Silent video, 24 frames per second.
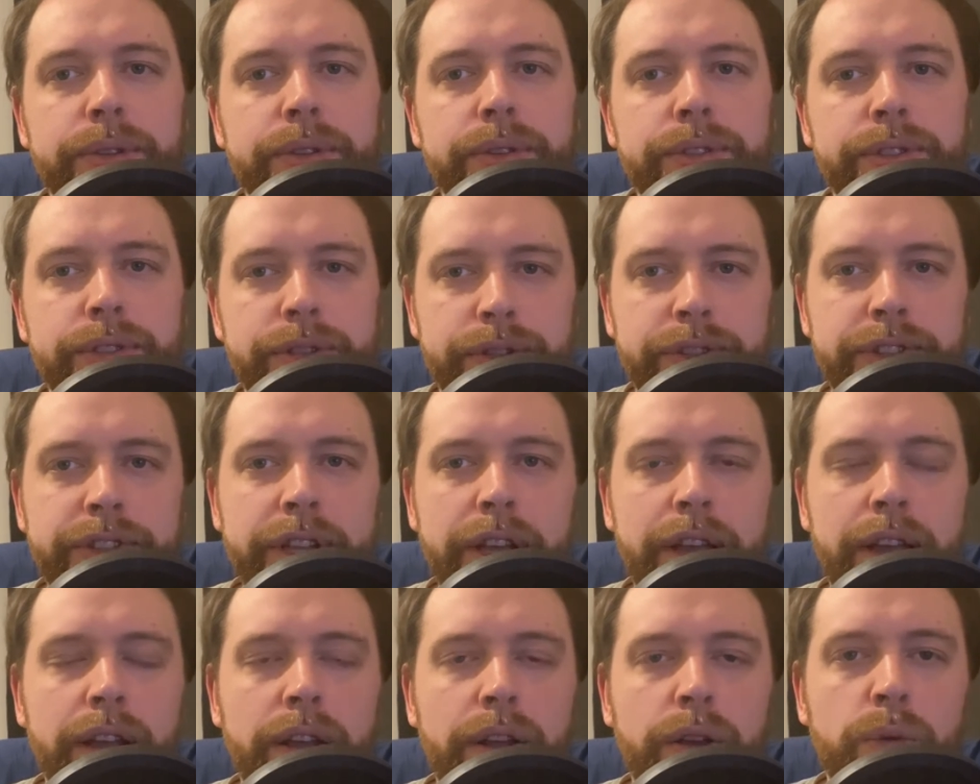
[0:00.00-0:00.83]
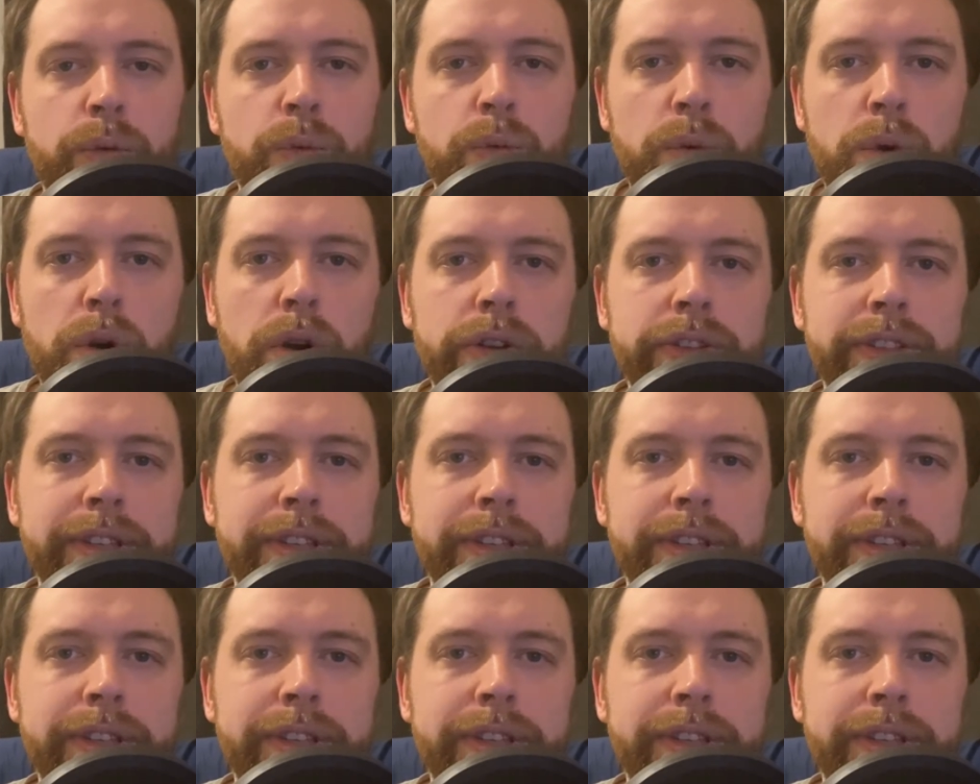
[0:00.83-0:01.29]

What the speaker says: to say what's